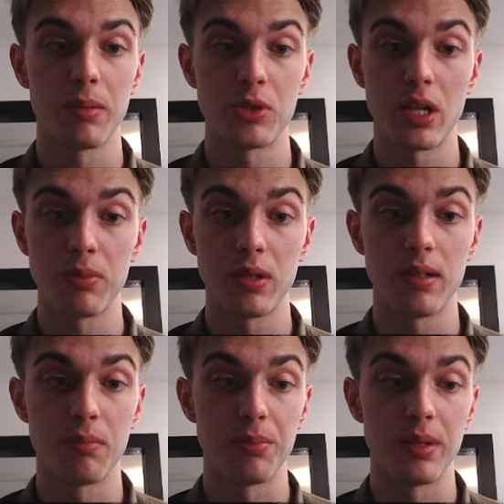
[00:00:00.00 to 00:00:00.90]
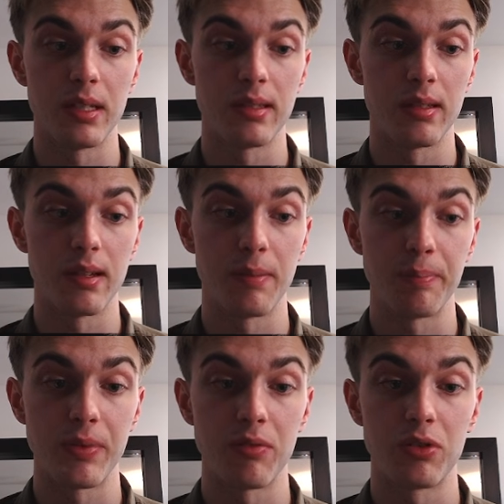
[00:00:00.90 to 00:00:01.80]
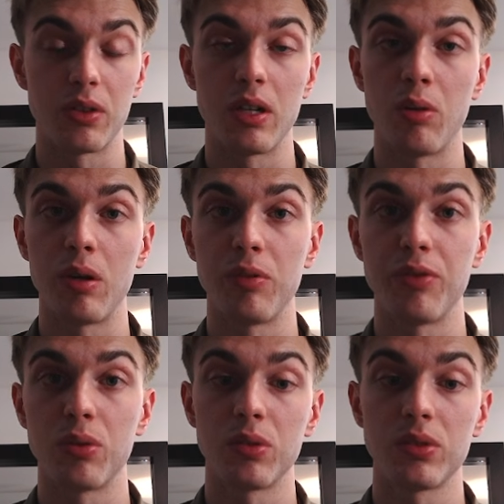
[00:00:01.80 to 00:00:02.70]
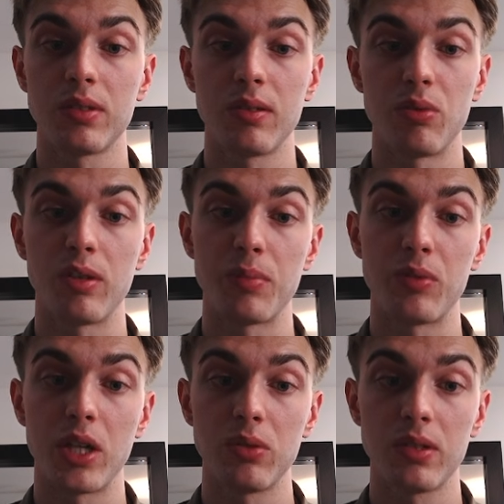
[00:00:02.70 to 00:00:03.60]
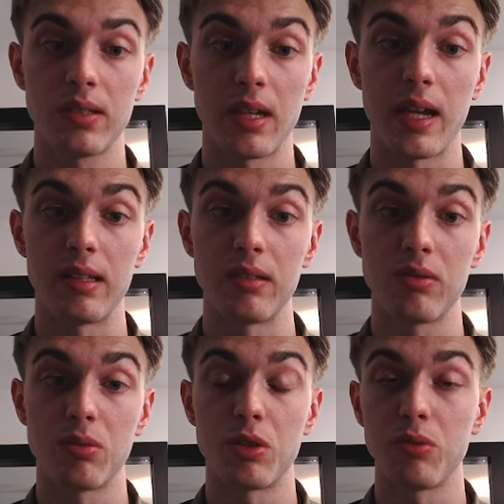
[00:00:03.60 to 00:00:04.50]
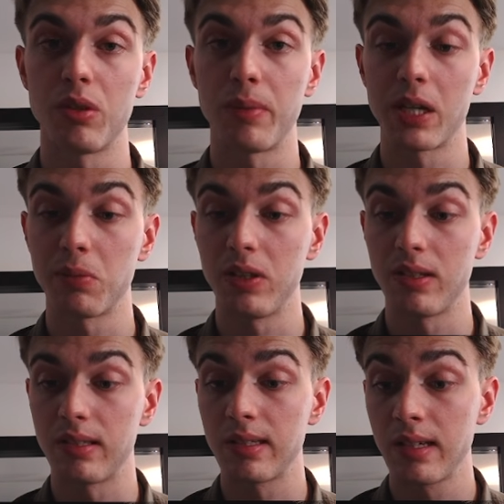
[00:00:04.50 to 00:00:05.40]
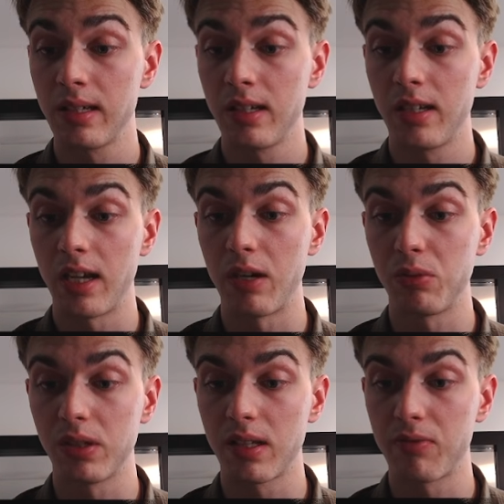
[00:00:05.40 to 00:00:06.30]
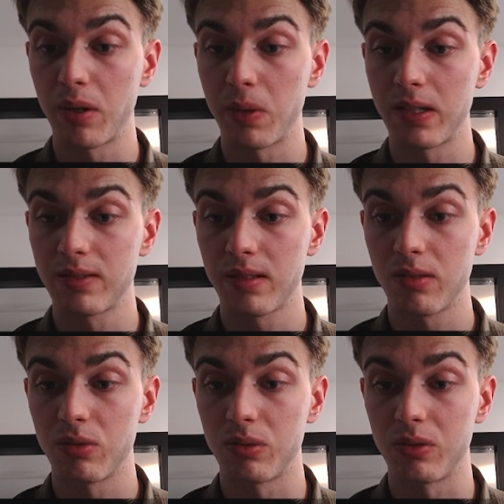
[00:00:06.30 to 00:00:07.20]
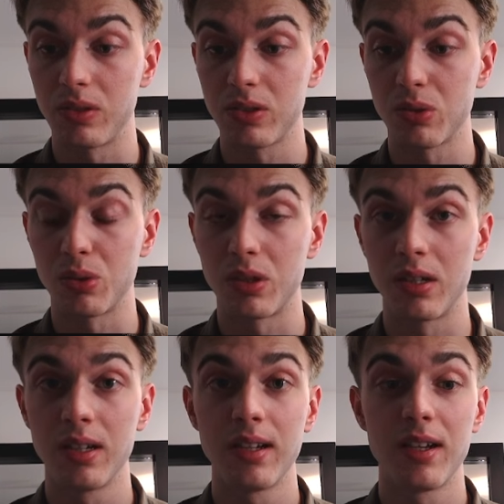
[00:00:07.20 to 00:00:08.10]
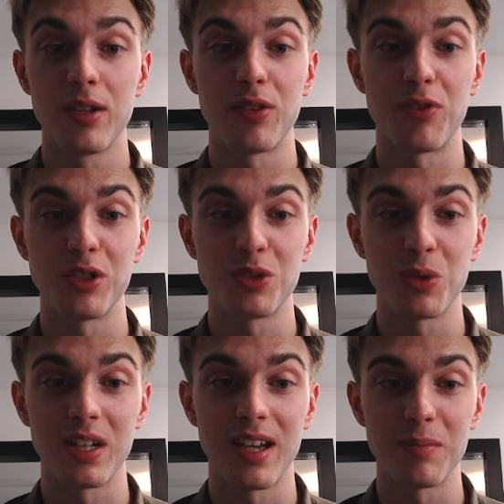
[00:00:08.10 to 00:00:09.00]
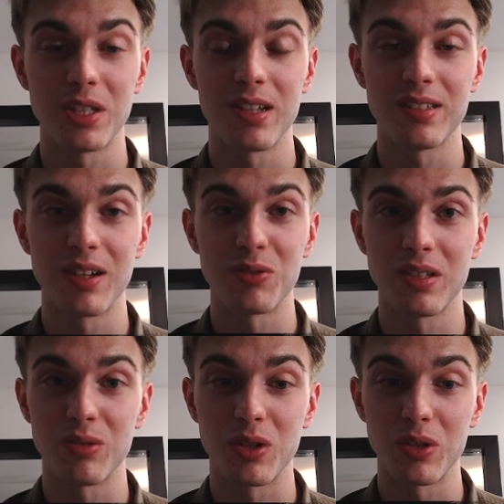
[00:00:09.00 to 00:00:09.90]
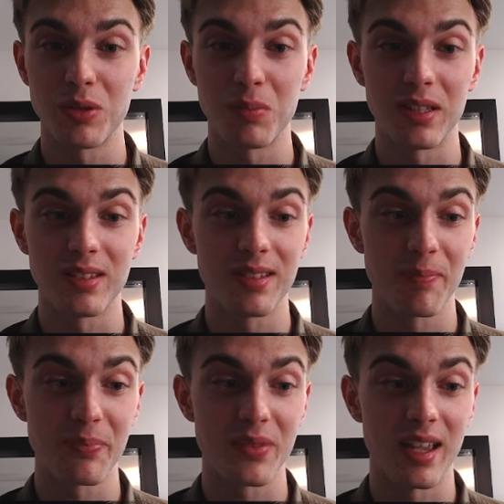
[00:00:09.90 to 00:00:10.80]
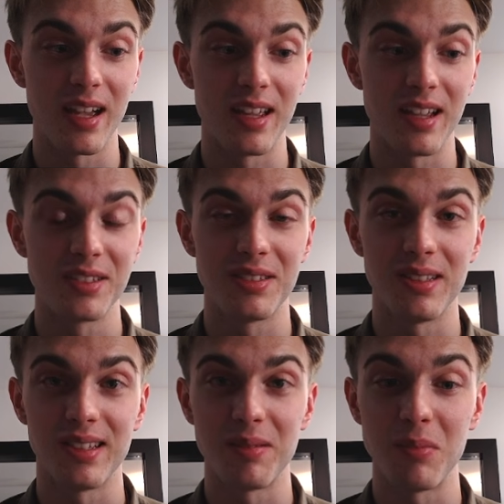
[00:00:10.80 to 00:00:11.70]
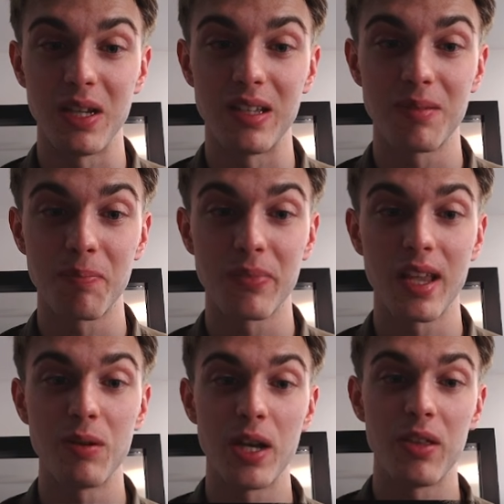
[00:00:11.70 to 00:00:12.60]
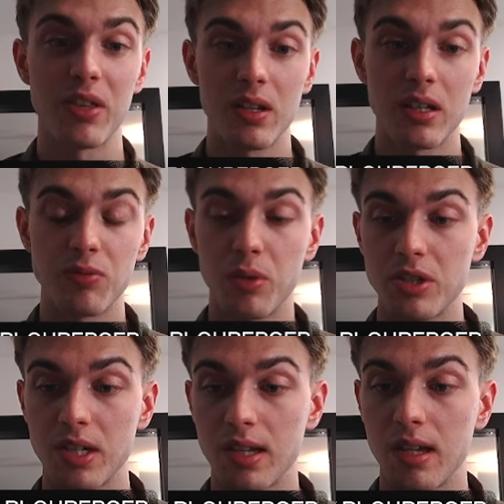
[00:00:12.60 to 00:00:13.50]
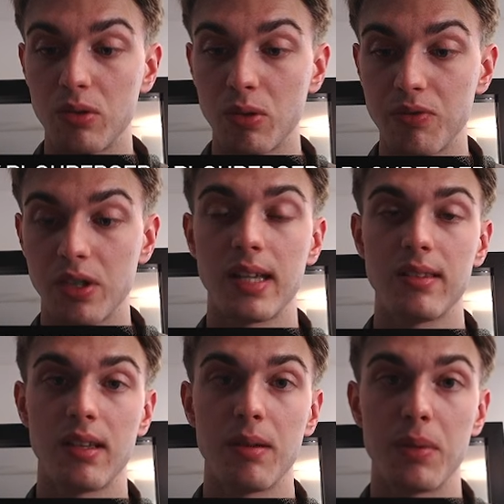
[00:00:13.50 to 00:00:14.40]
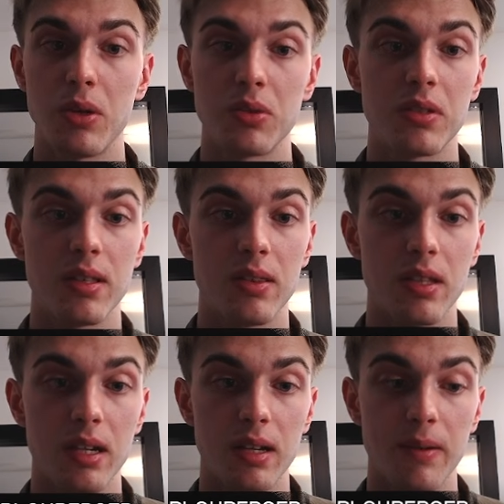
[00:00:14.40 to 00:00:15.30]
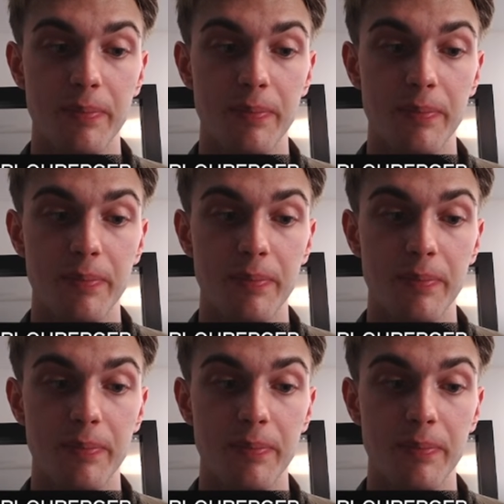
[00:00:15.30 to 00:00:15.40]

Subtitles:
champion. But for now, I will focus round by round, and tomorrow with the black pieces, I will give my best to score the first win. I'm saying this every single round, but I still mean it. Anyway, thank you guys for watching. Don't forget about the